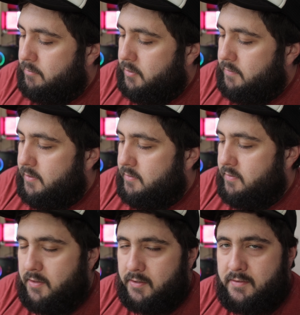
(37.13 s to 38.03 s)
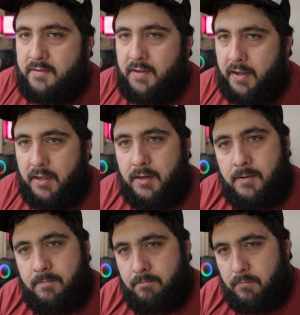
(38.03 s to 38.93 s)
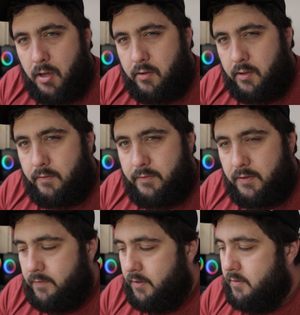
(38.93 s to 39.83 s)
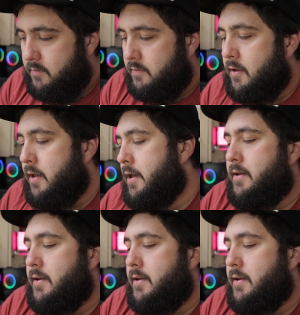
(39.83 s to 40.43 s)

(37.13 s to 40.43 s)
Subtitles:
I believe that's the second model of this lens.